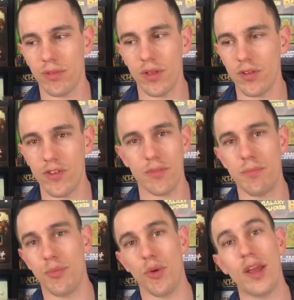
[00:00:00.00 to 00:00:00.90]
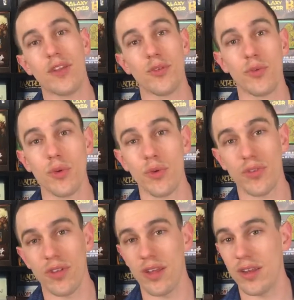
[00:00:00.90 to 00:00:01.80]
they just break the
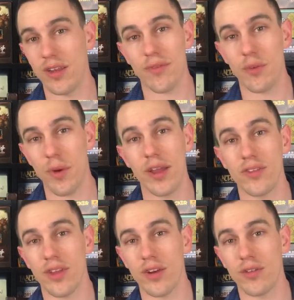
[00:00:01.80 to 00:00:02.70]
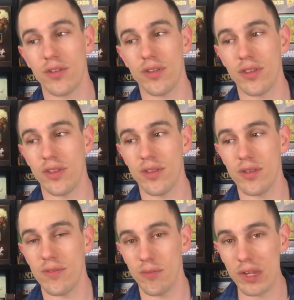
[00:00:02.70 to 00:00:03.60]
rules in different ways that are
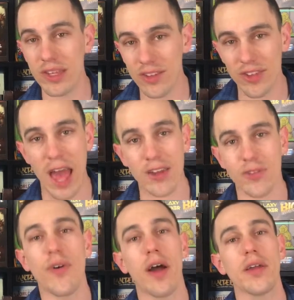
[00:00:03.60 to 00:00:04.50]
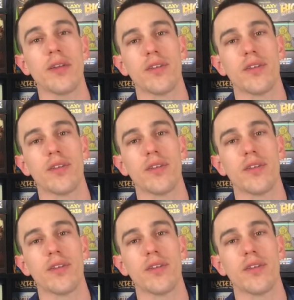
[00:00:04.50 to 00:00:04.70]
really satisfying.